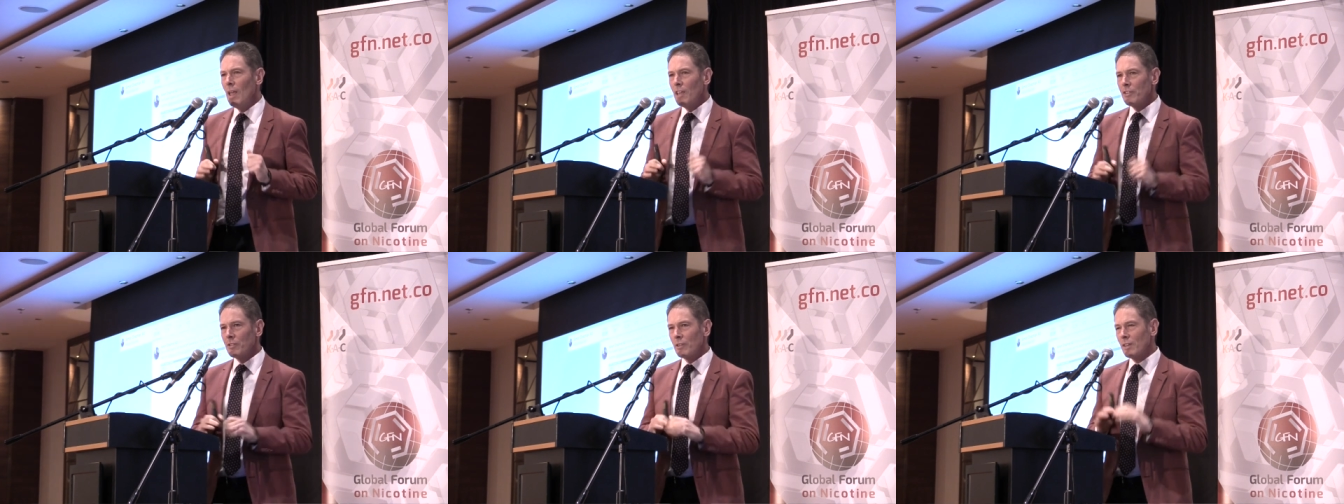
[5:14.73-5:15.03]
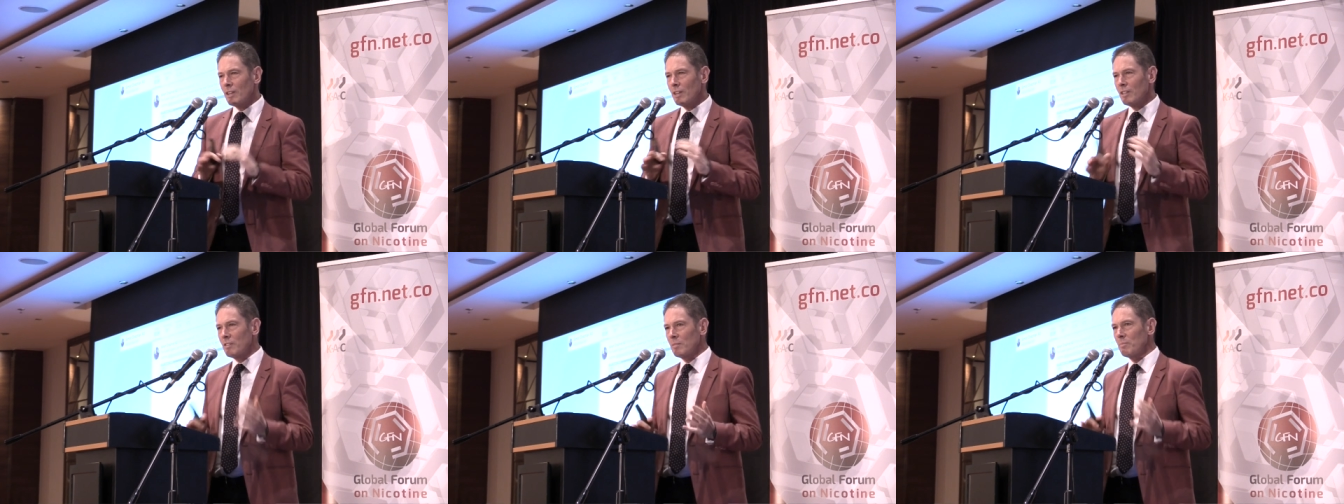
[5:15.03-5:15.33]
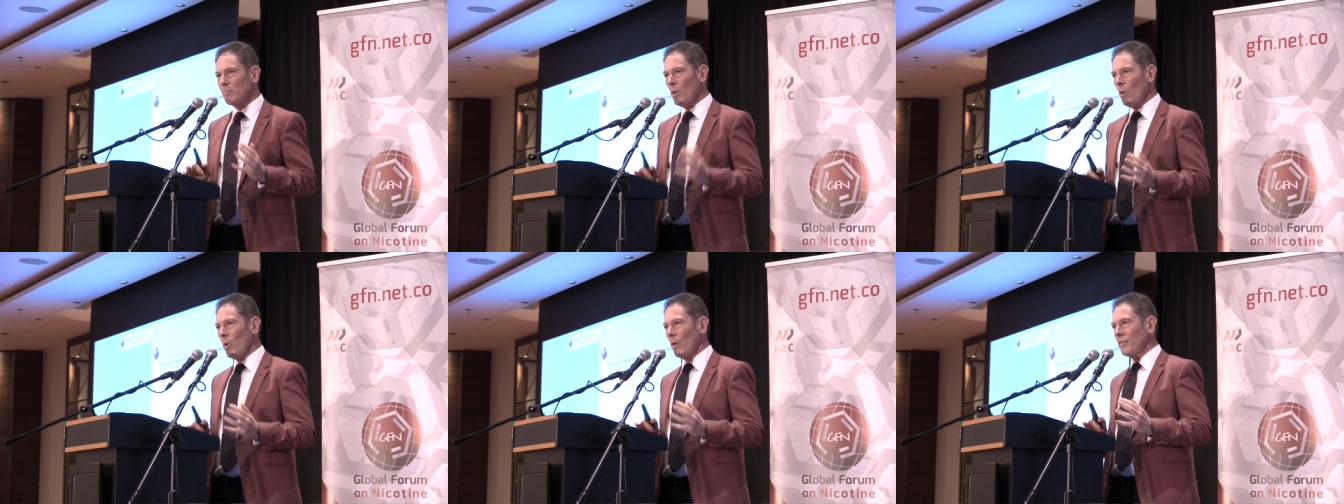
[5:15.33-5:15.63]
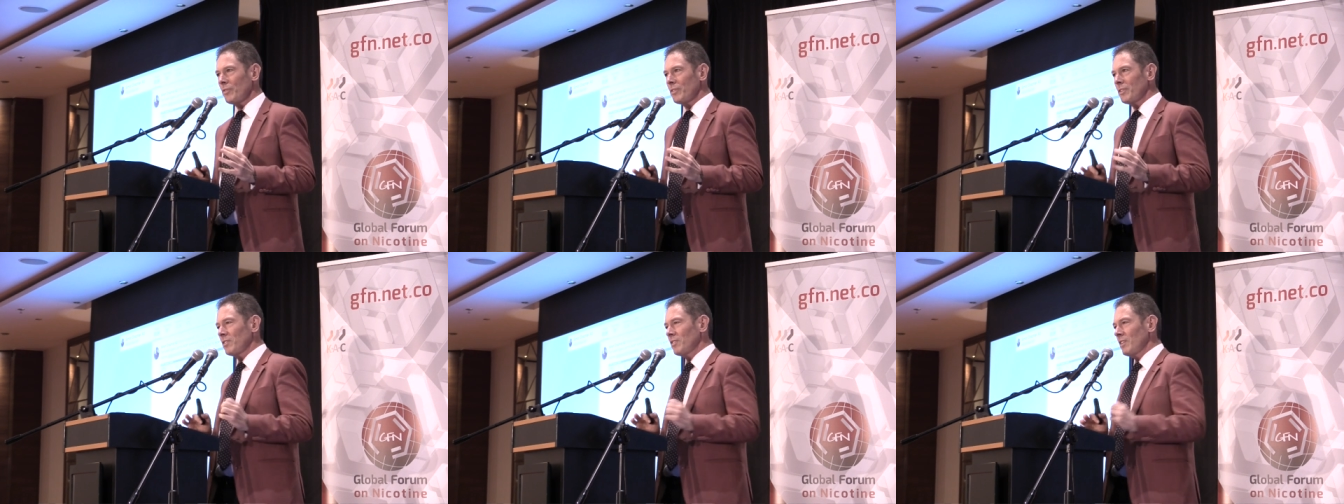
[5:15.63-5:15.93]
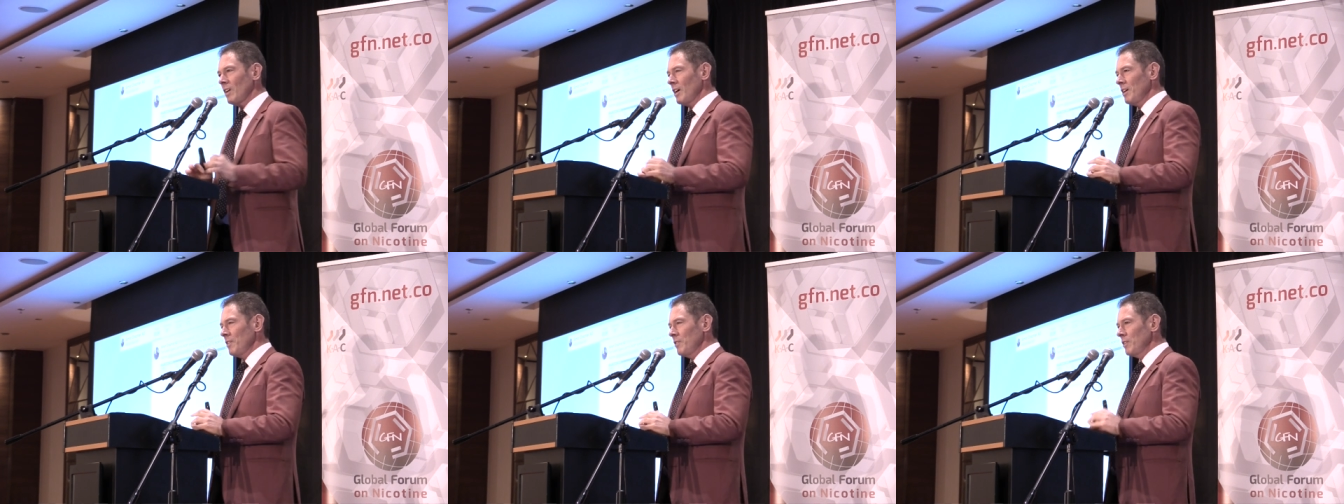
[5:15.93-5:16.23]
So, I think it's important to
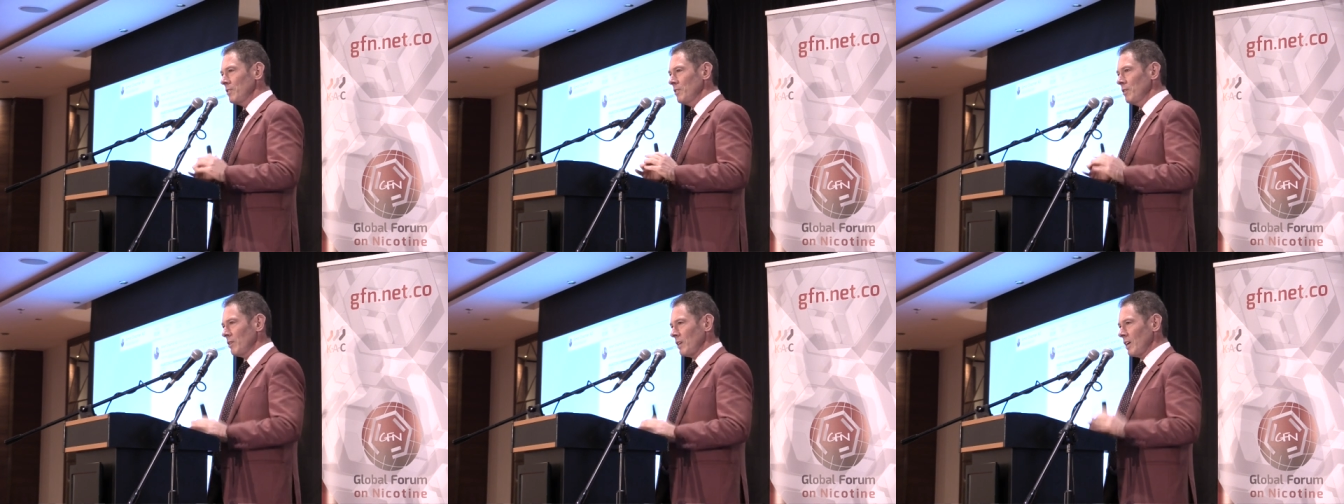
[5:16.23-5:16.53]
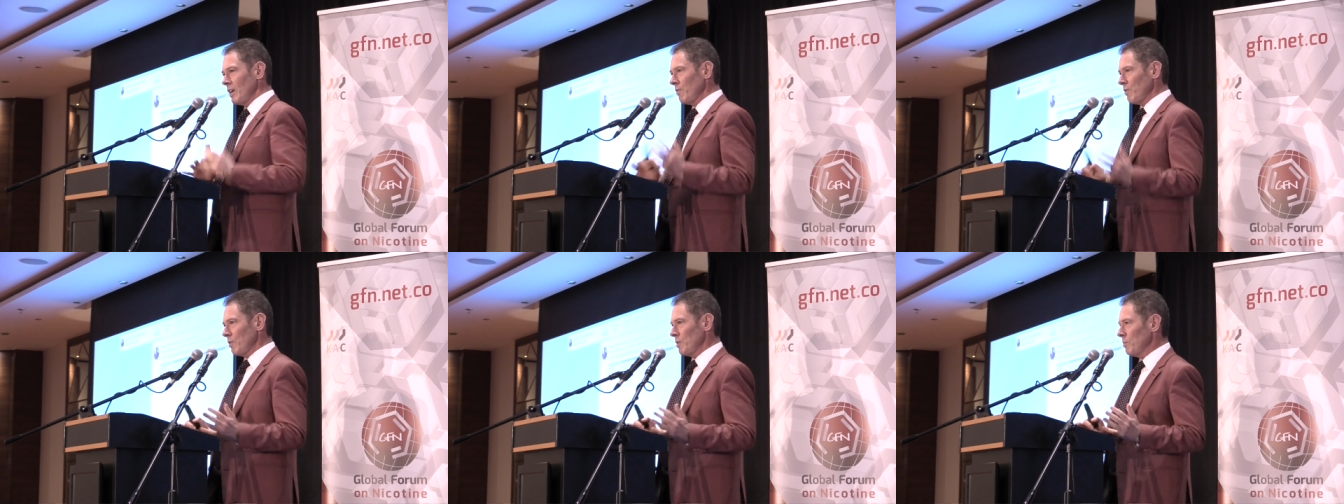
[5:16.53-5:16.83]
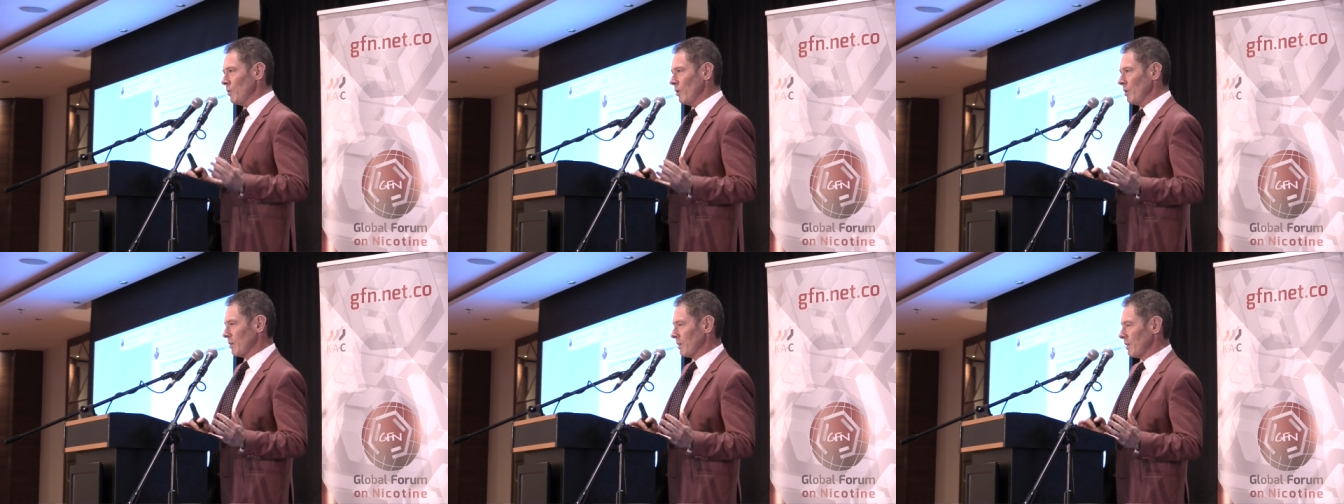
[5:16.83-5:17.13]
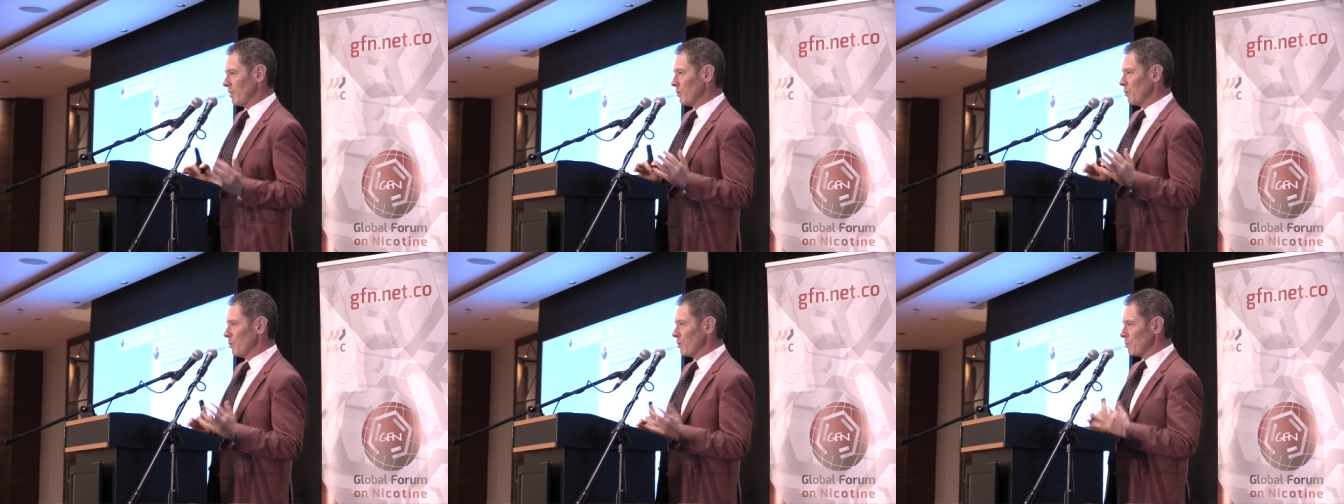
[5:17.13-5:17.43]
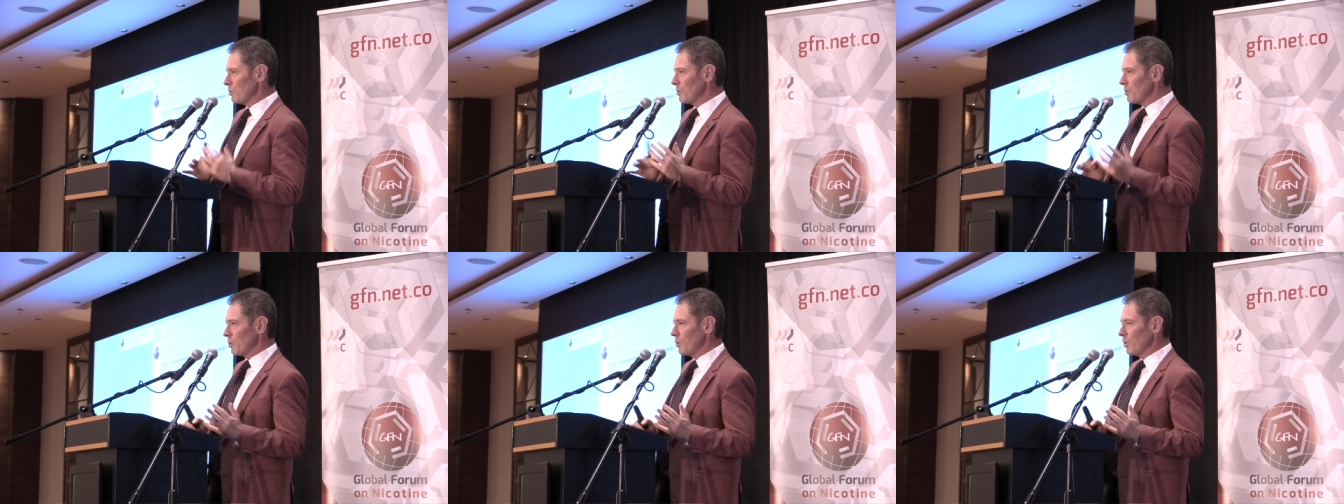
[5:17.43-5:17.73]
say that not everybody thought it
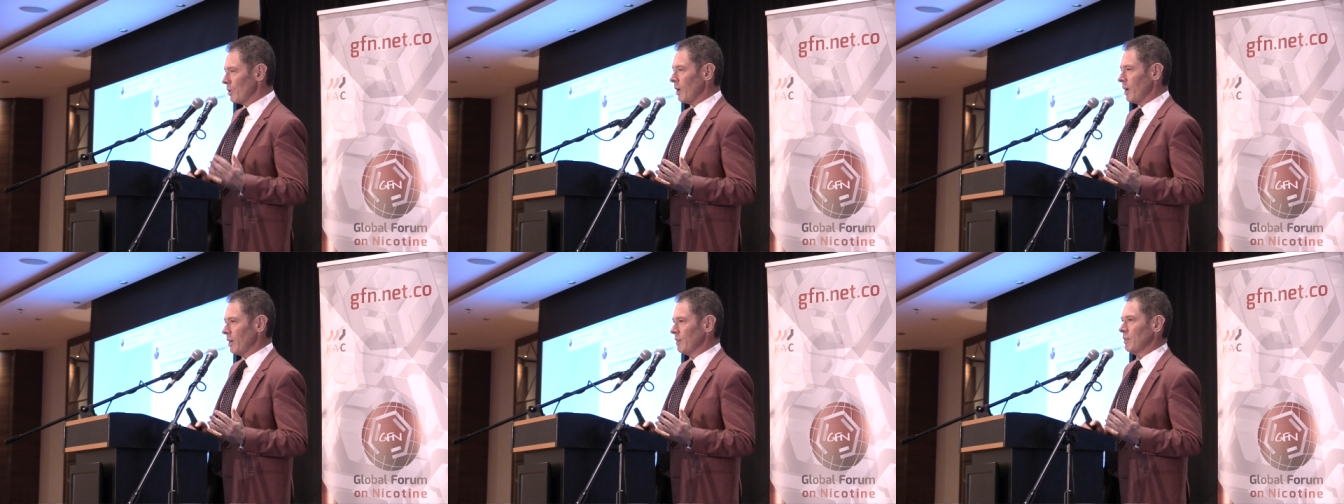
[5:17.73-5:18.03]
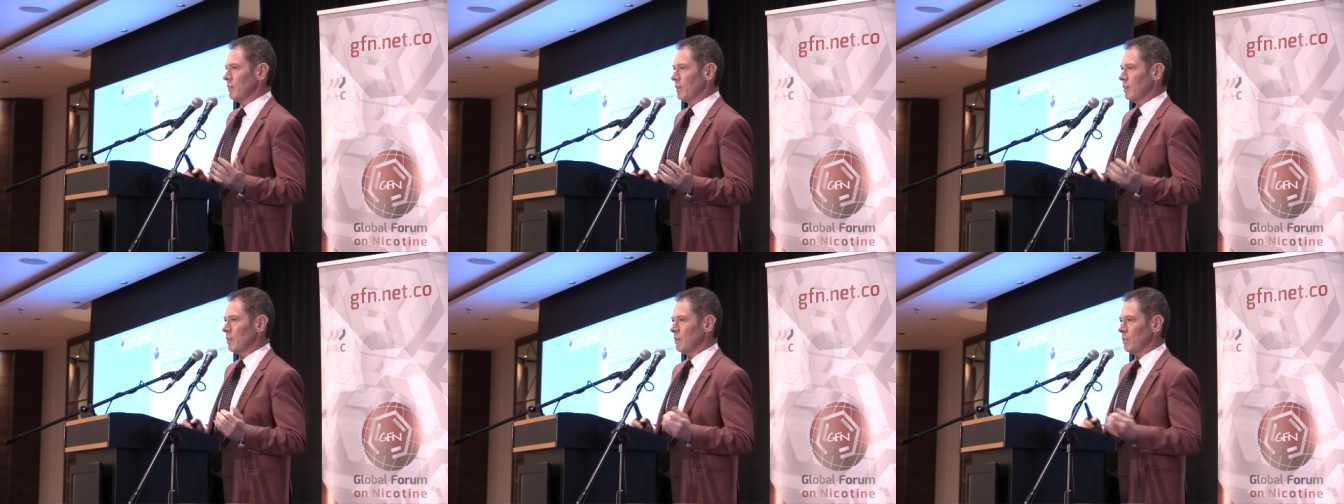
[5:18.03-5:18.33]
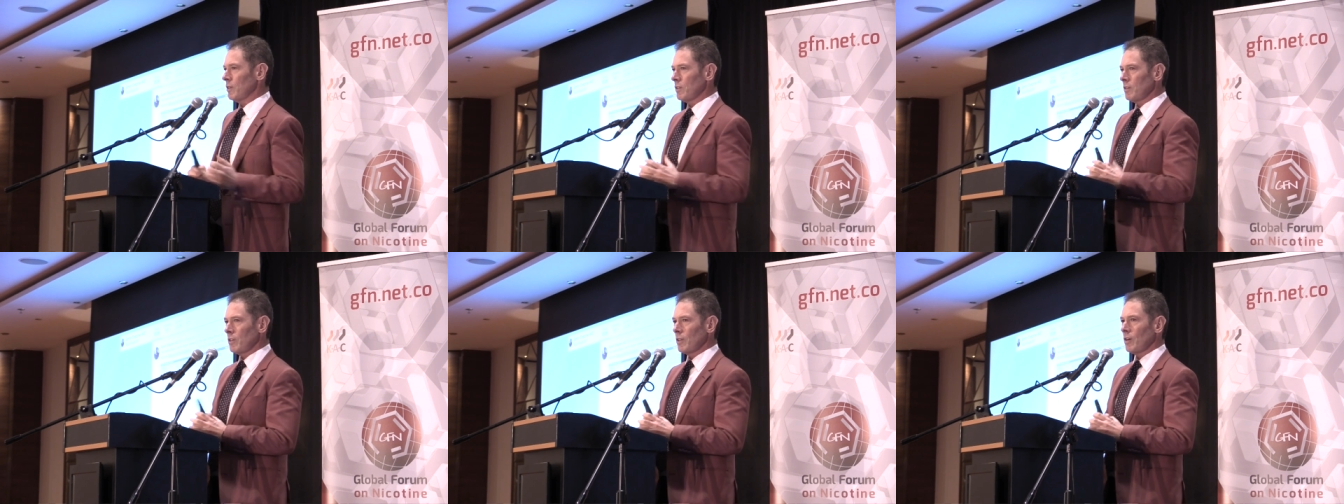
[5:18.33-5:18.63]
was a good idea that,